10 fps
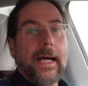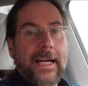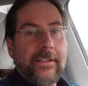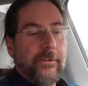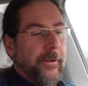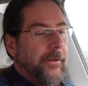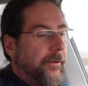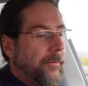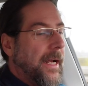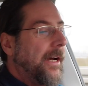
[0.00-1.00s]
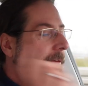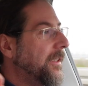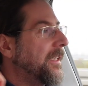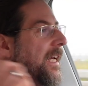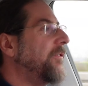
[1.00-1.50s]
I turned
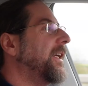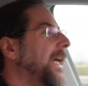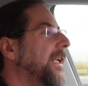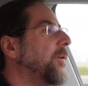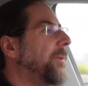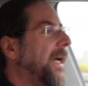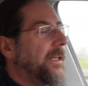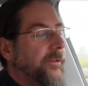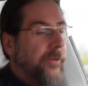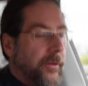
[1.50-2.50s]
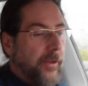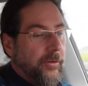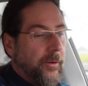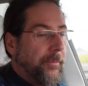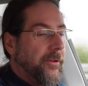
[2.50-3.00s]
around, navigated back to the
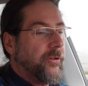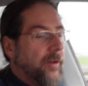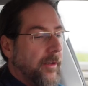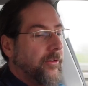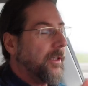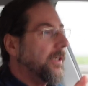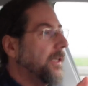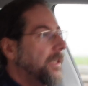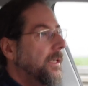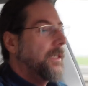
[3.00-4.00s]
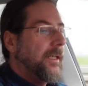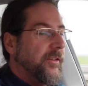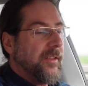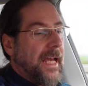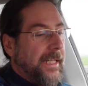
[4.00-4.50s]
supercharger.
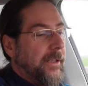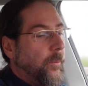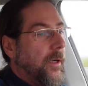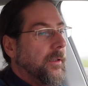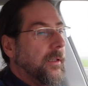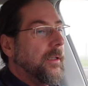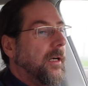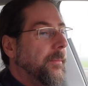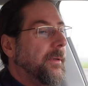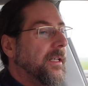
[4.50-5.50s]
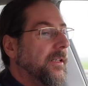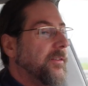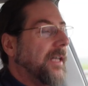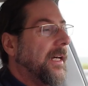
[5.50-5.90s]
It's ninety-one kilometers.